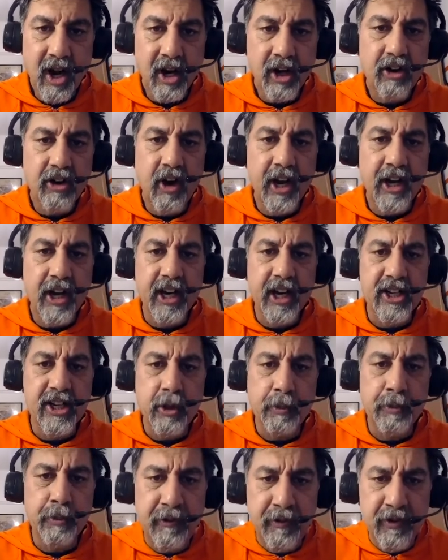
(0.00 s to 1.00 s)
Craig, can I
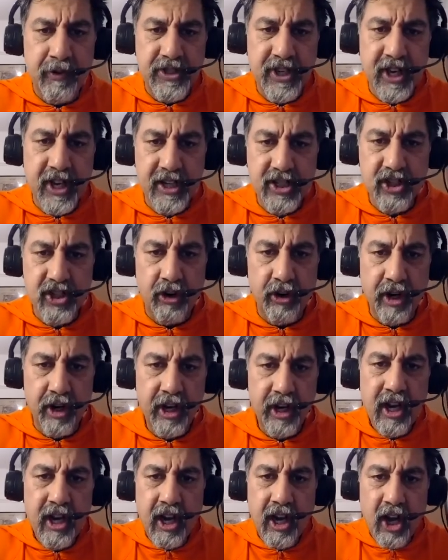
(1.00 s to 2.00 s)
stop you for a sec? Sorry.
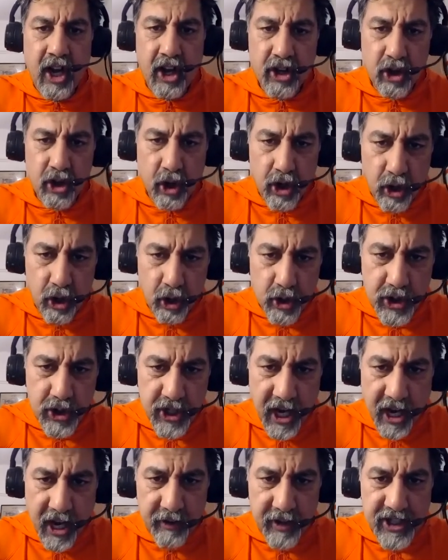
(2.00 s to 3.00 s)
Your
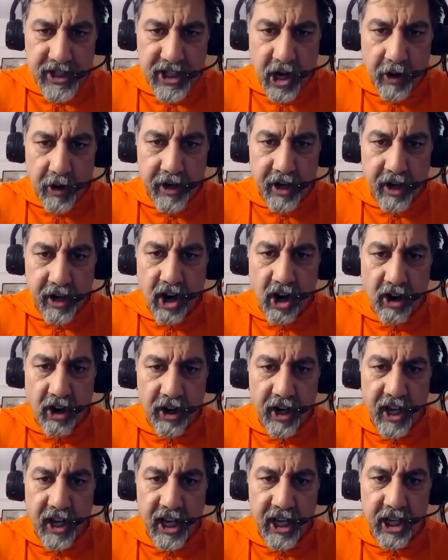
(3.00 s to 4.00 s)
sound is going. I can't
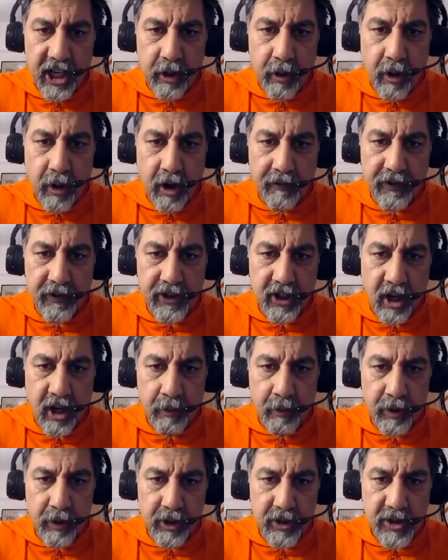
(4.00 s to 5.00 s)
hear you half the time
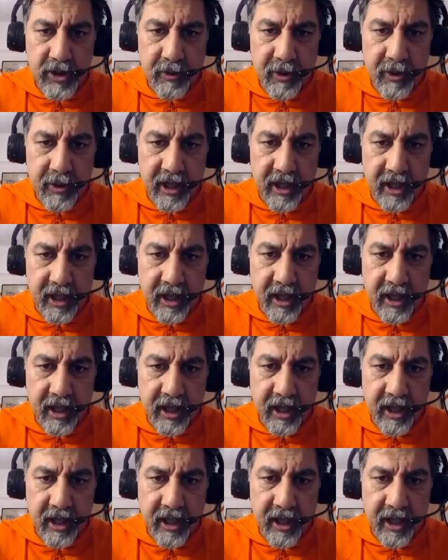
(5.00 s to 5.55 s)
when you're speaking.